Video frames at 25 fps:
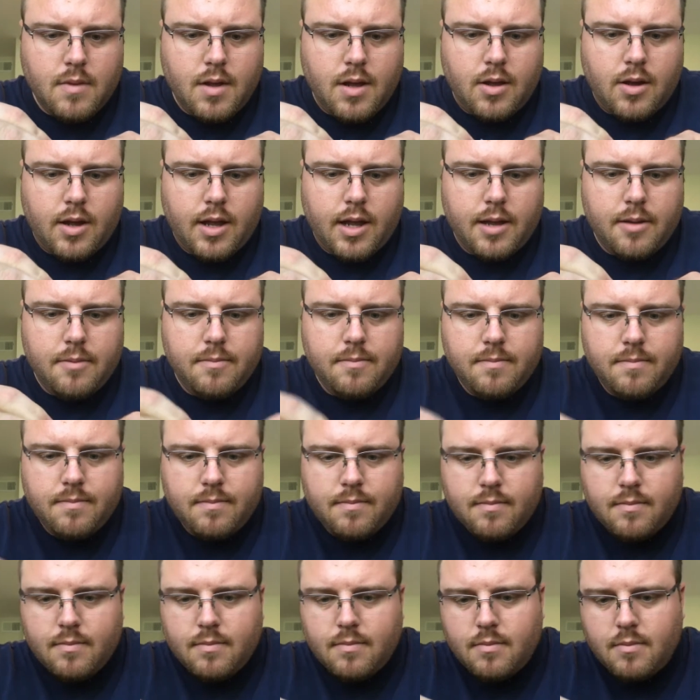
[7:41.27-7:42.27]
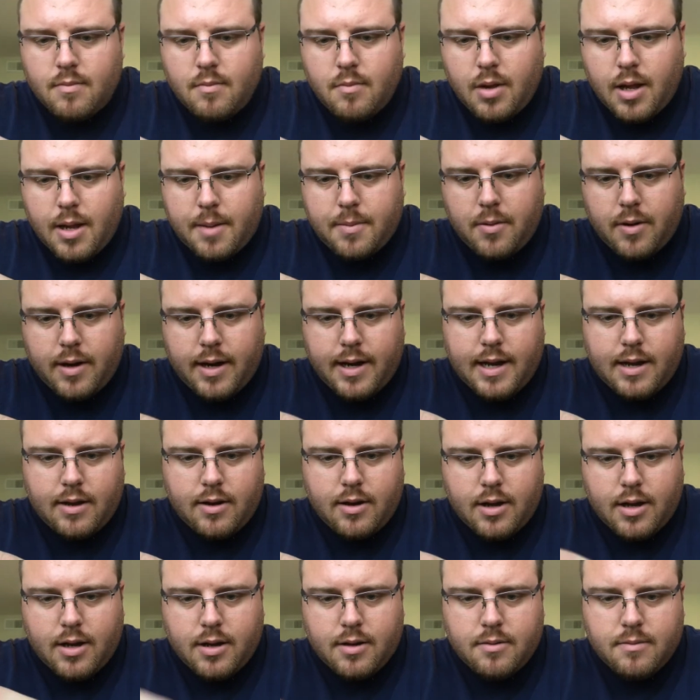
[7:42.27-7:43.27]
Okay. Popped right
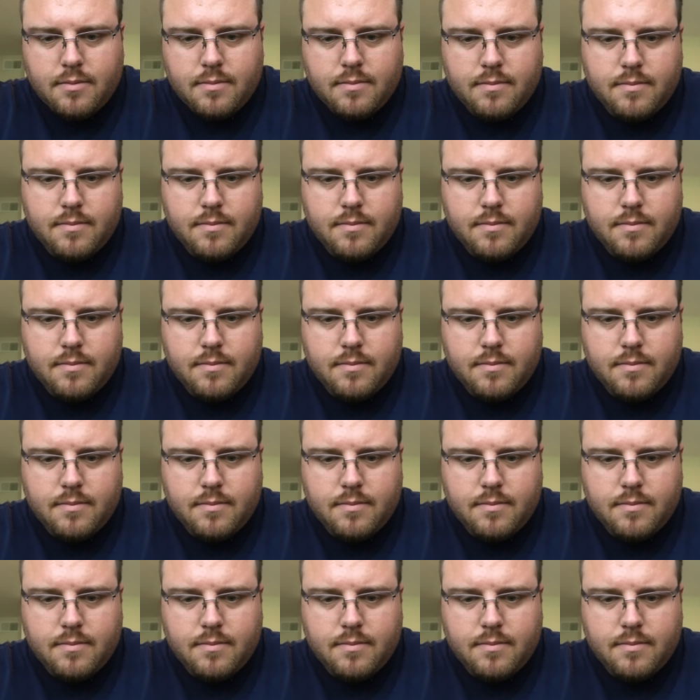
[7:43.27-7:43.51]
down on.